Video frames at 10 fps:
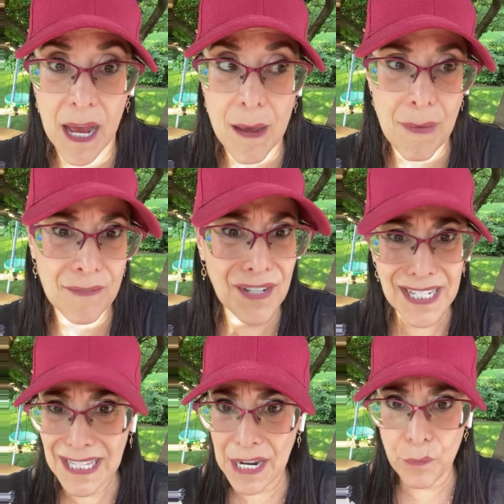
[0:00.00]
I've done
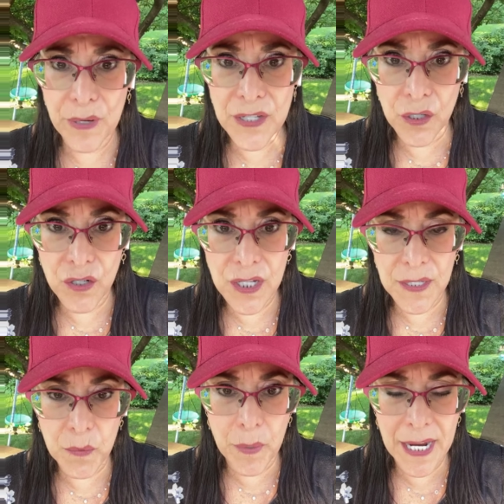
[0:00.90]
a lot of research
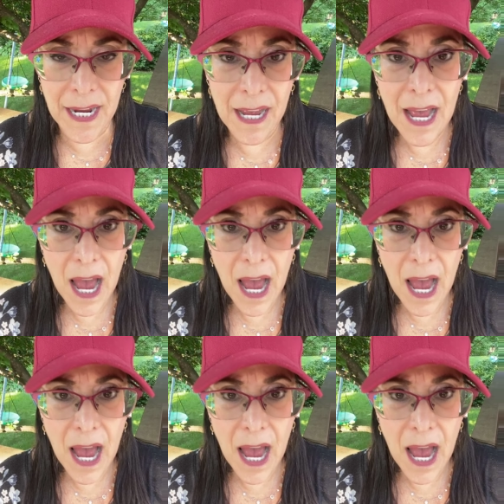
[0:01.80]
this week,